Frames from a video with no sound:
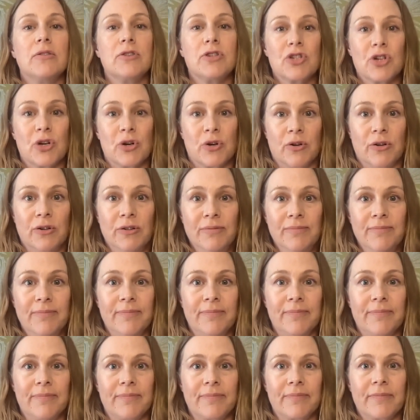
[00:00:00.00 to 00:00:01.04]
Journal,
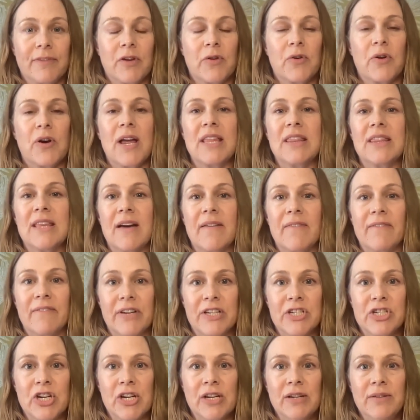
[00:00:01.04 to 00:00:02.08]
create that
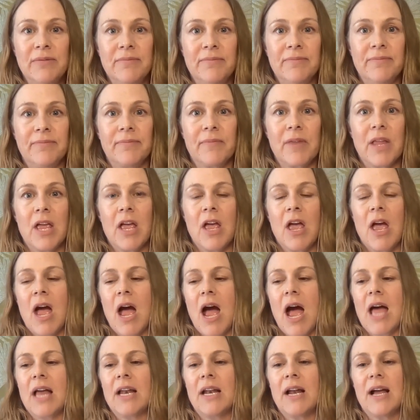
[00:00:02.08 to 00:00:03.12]
vision.
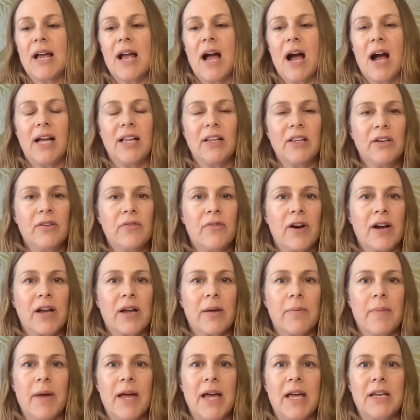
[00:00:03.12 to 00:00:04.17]
And I highly
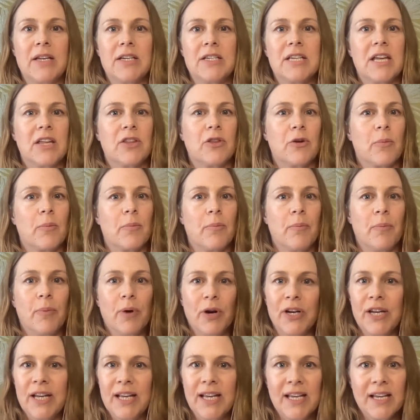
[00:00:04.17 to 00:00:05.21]
recommend either
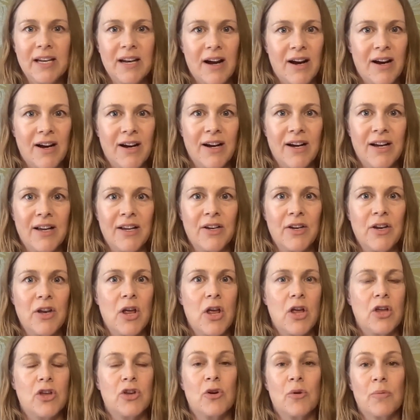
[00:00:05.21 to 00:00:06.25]
putting it on
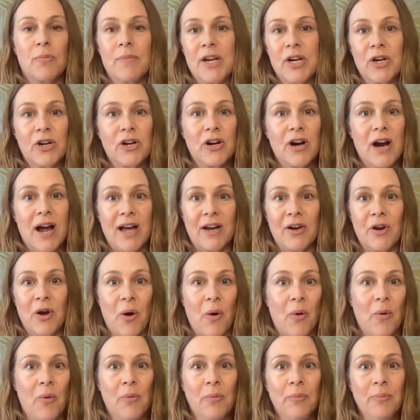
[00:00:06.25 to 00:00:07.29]
your mirror at
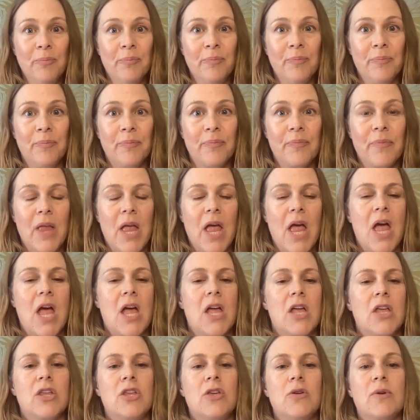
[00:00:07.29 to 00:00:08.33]
home.
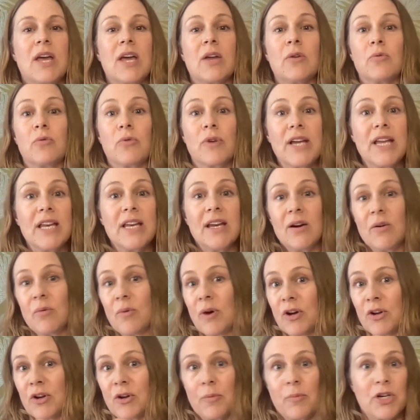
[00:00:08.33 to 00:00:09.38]
You can read it
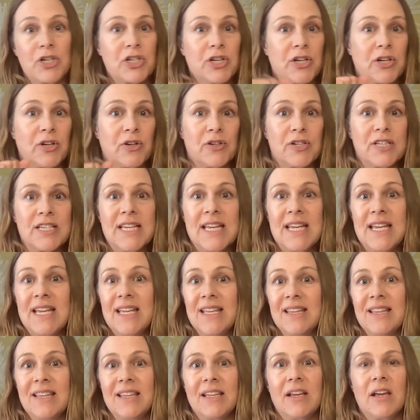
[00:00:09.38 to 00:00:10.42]
while you're brushing your
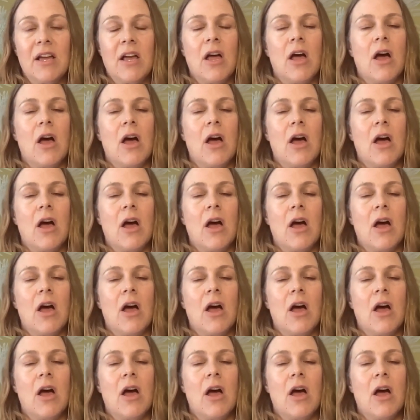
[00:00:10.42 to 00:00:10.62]
teeth.